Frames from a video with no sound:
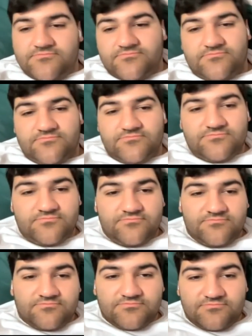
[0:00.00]

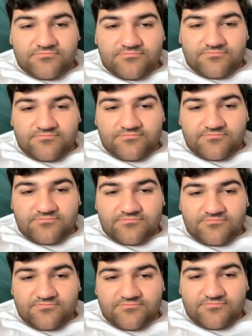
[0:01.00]

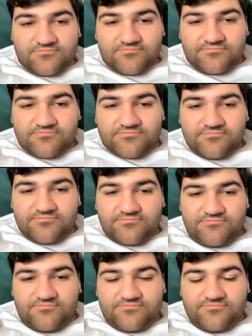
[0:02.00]

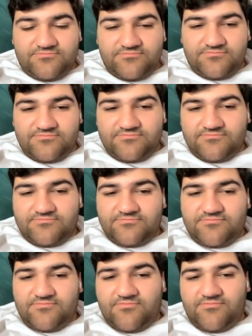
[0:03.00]

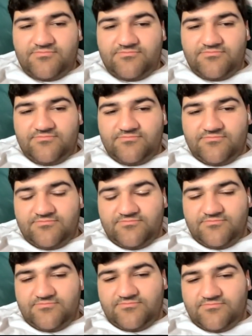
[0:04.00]

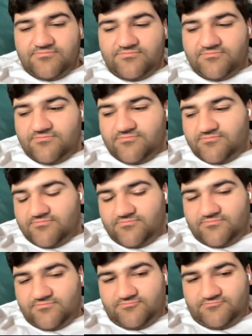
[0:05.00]

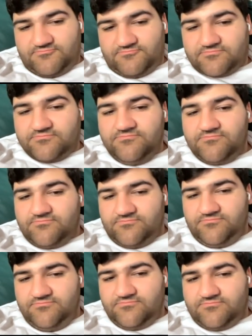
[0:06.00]

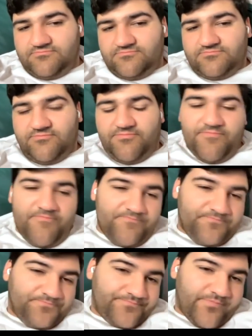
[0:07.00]
(silent)